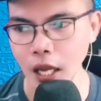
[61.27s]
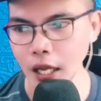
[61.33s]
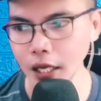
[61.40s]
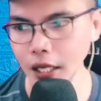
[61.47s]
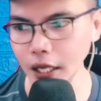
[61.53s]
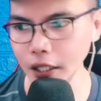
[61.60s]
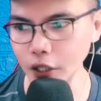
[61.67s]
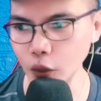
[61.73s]

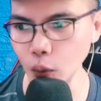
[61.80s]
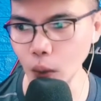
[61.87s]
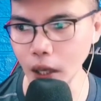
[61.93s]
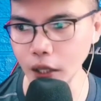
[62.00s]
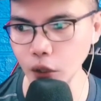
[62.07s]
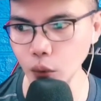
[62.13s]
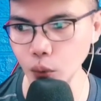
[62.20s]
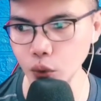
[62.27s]
that you
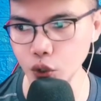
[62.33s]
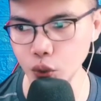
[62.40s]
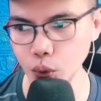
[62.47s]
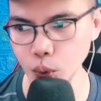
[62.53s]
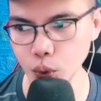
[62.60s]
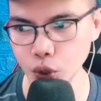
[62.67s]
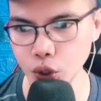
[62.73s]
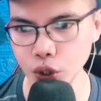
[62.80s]
want to
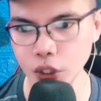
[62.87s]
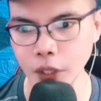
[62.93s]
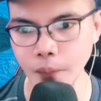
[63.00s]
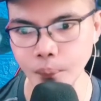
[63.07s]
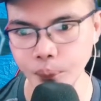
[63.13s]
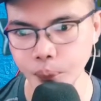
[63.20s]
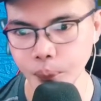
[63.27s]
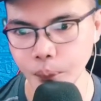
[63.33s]
choose.
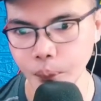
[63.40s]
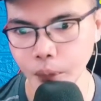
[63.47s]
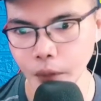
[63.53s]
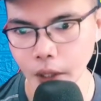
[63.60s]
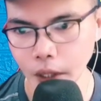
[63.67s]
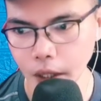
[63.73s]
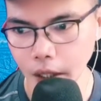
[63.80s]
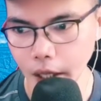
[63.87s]

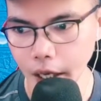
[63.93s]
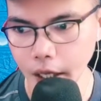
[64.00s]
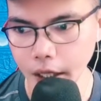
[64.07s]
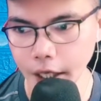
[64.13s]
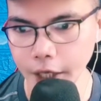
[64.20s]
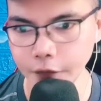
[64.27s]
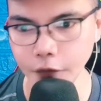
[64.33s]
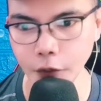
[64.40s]
And the
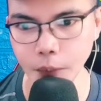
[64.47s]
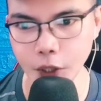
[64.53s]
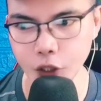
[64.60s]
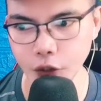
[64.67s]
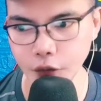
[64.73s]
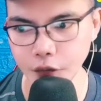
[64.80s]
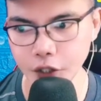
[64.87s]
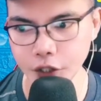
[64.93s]
information
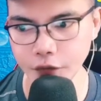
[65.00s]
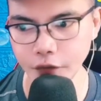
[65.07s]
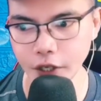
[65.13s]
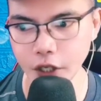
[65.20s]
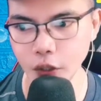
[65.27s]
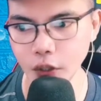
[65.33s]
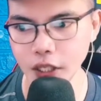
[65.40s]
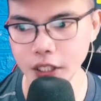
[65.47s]
of this
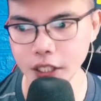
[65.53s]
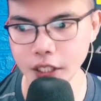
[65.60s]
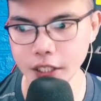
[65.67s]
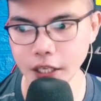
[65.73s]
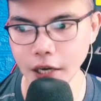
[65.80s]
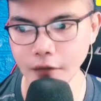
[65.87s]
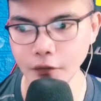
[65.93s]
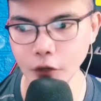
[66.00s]
video, this is
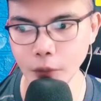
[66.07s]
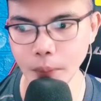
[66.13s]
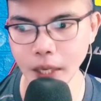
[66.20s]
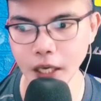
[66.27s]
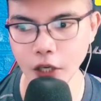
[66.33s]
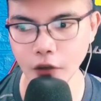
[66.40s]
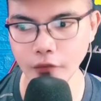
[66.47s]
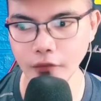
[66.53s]
for
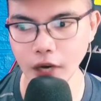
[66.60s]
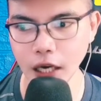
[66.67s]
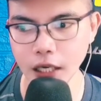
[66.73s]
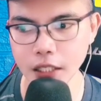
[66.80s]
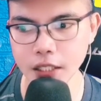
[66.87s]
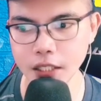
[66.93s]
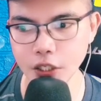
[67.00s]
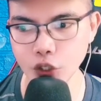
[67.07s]
many of
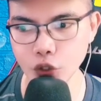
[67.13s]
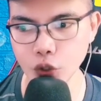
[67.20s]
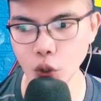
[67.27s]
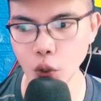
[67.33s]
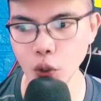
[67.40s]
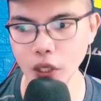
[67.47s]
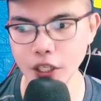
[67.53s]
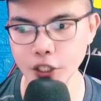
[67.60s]
us, the
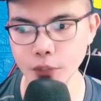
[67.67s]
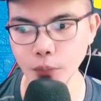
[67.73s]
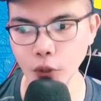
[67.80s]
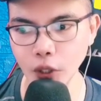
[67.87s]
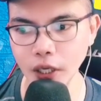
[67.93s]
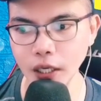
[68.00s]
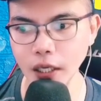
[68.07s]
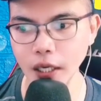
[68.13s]
song
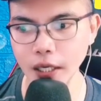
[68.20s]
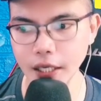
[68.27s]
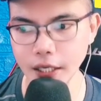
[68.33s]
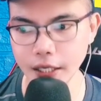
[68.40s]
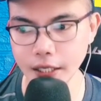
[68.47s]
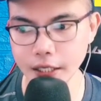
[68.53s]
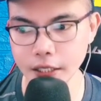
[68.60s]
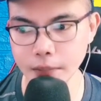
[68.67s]

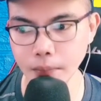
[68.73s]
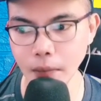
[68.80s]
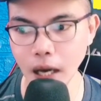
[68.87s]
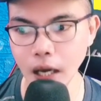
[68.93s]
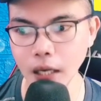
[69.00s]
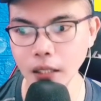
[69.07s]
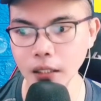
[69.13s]
Smuglyanka